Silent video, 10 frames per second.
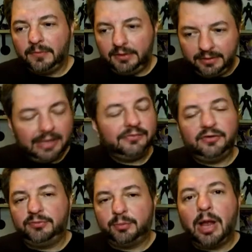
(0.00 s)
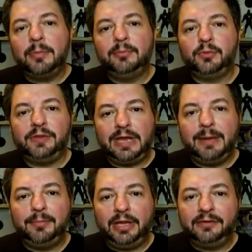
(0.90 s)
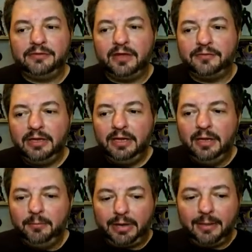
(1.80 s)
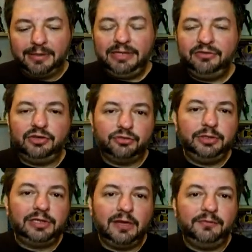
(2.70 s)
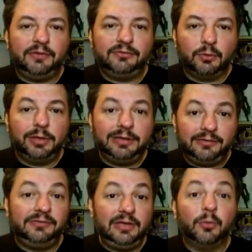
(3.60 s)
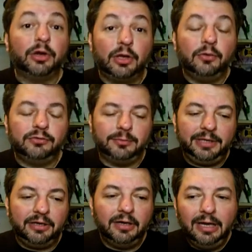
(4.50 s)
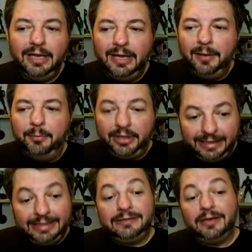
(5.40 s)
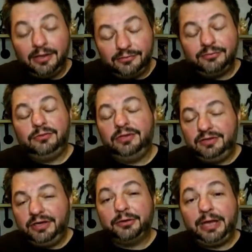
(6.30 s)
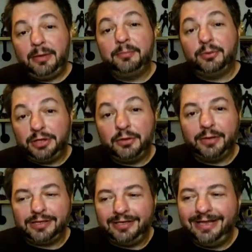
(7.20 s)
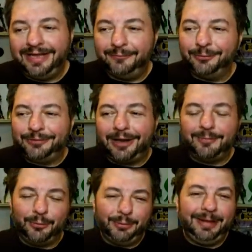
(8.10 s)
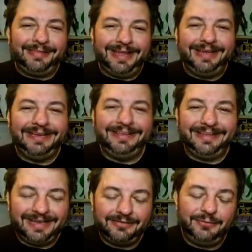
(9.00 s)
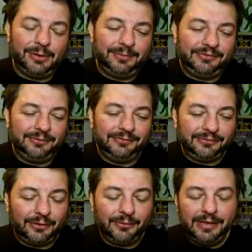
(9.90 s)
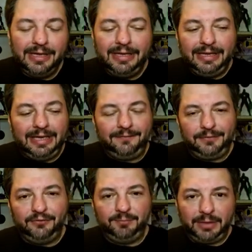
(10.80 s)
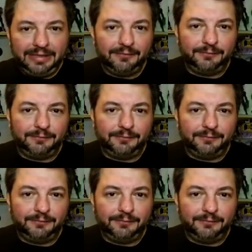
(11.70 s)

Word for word: Yes, there's problems with the gameplay and stuff, but I'm at least intrigued enough in the story to see where it goes from here. But it does deteriorate pretty quickly, and we'll talk more about that in the next few episodes. So if you've played the